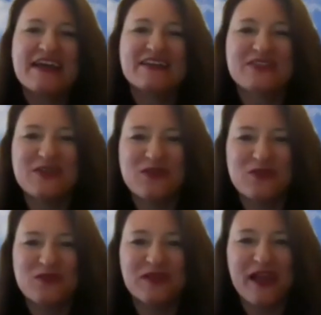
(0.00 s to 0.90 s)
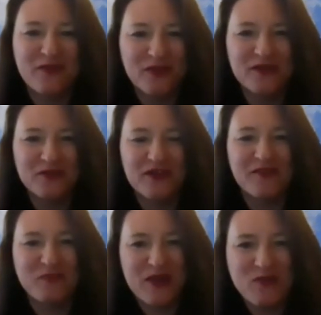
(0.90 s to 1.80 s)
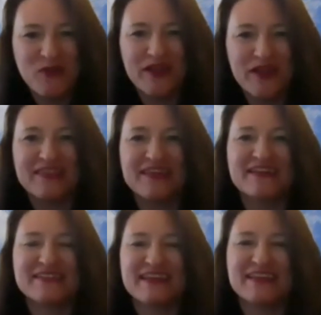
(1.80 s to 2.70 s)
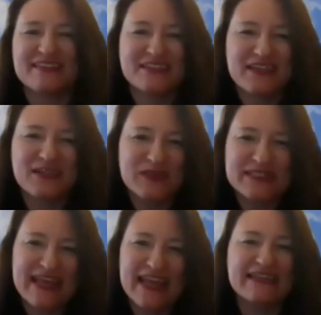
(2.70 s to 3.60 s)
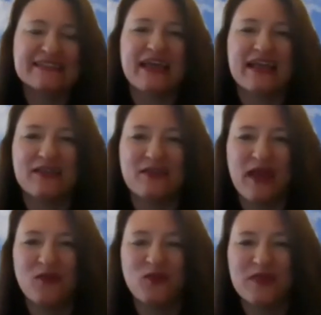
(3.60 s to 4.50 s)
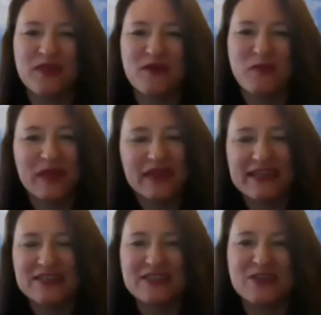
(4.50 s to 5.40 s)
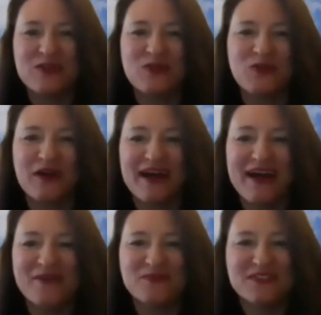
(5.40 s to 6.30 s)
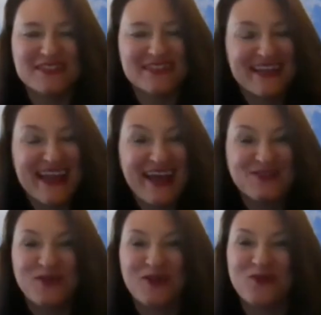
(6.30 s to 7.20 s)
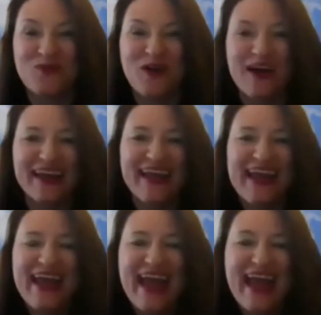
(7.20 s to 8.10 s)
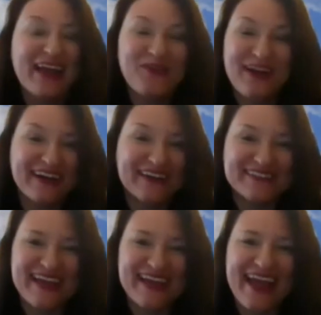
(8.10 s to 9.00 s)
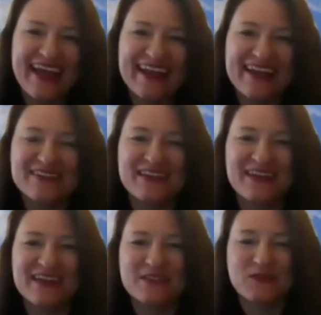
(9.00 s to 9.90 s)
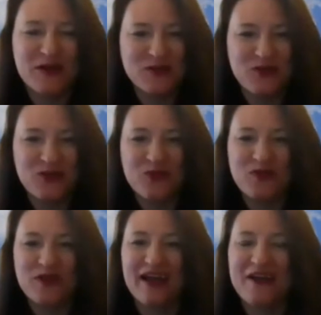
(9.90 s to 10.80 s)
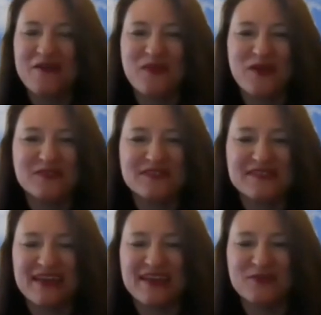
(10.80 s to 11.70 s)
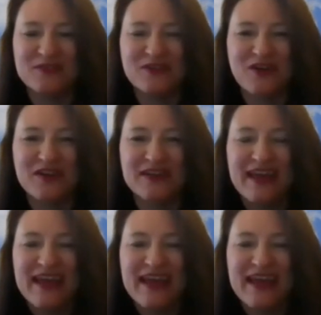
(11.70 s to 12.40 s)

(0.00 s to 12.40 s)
to the level of people like this in such intimate settings and with the ability to just connect one-on-one anywhere else. And it's a special group. It was started